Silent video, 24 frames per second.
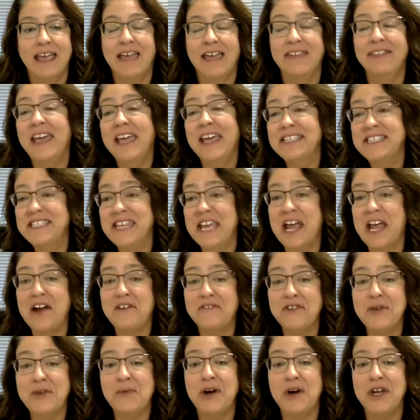And thanks to
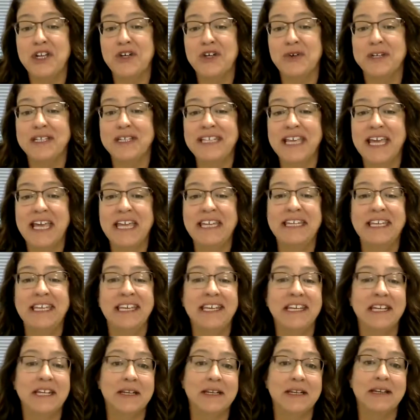everyone who
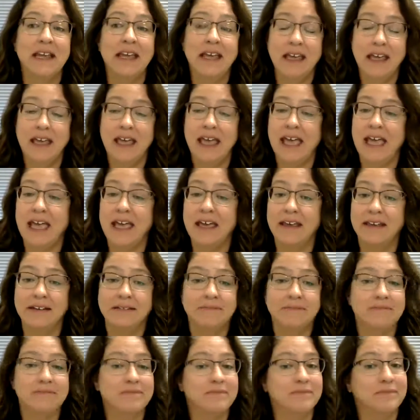attended
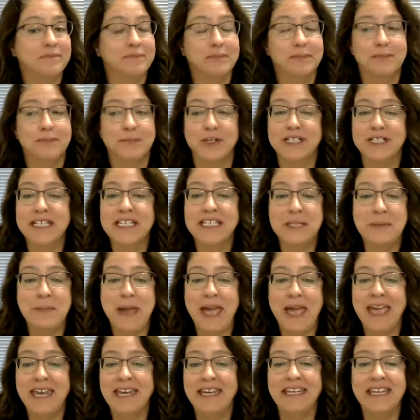and
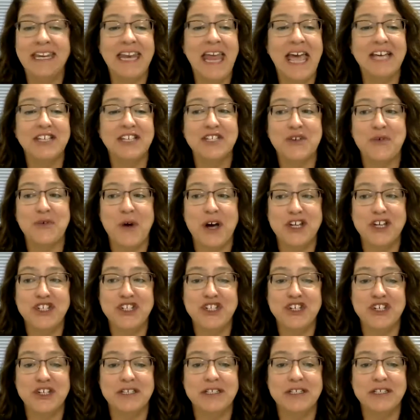participated and asked
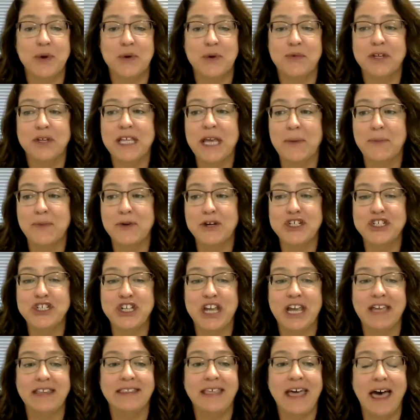questions. We really
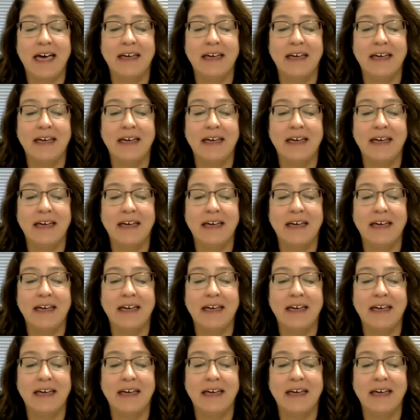appreciate